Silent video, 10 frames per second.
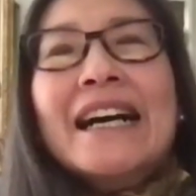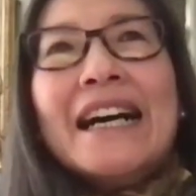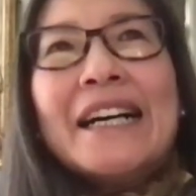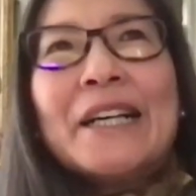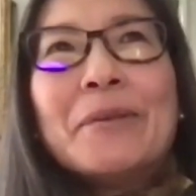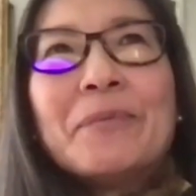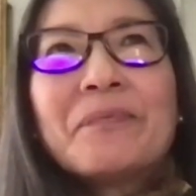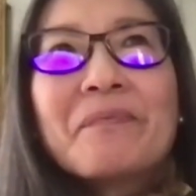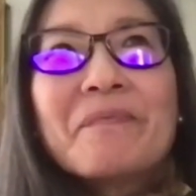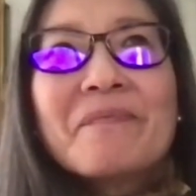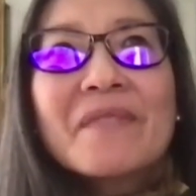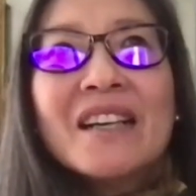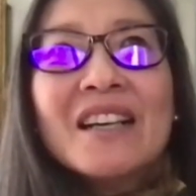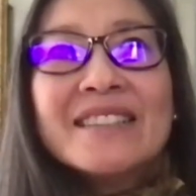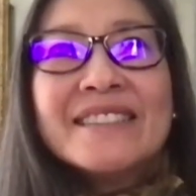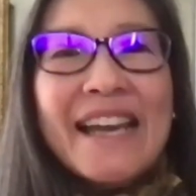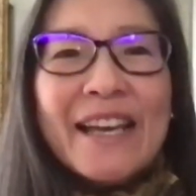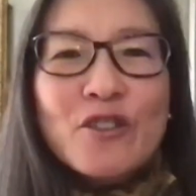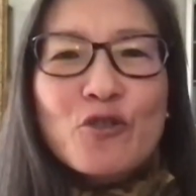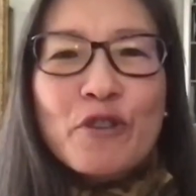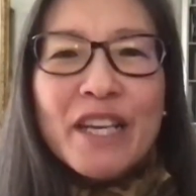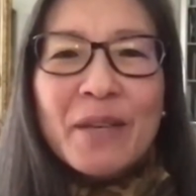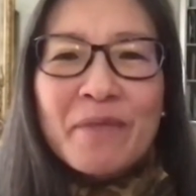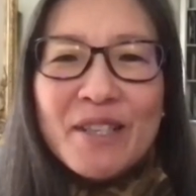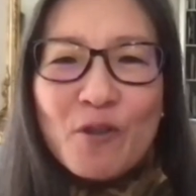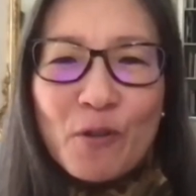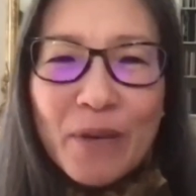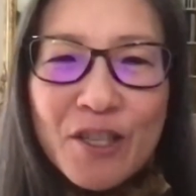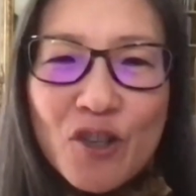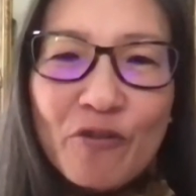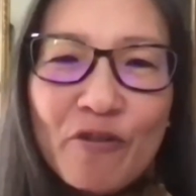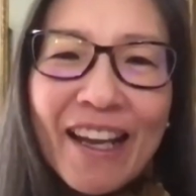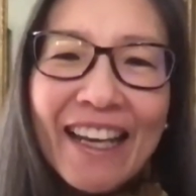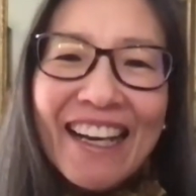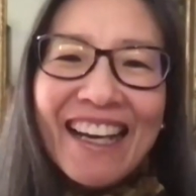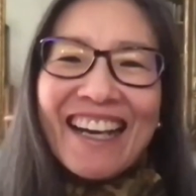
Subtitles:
Dare to dream is your question, right?